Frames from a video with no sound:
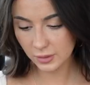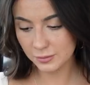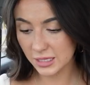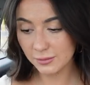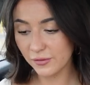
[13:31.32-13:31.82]

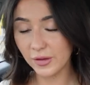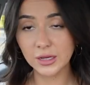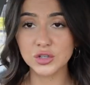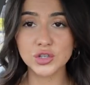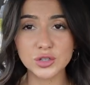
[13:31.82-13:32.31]
I'm taking my
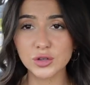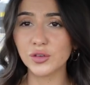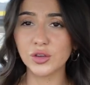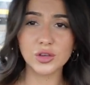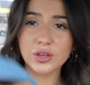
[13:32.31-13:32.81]
fucking shoes off.
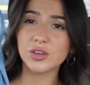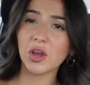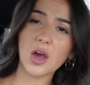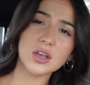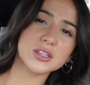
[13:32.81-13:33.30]

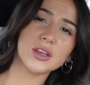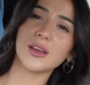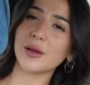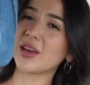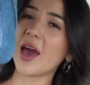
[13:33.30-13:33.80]
Girls,
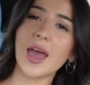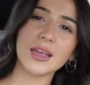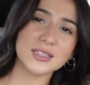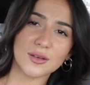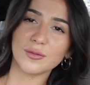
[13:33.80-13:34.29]

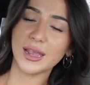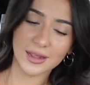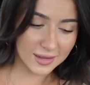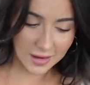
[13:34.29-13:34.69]
guys, we're getting